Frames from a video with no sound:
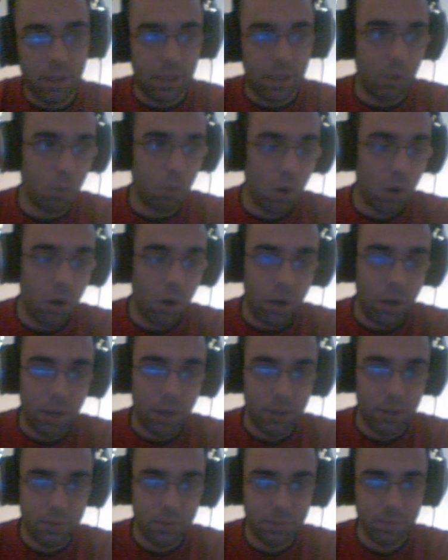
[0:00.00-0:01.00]
war
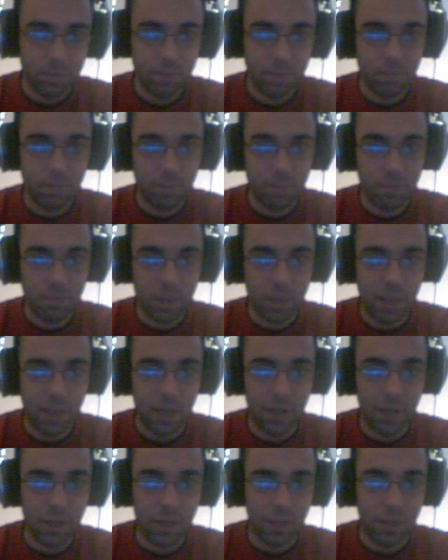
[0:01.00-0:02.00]

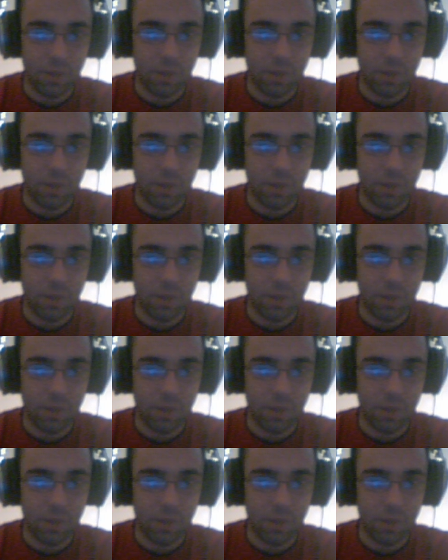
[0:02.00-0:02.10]
and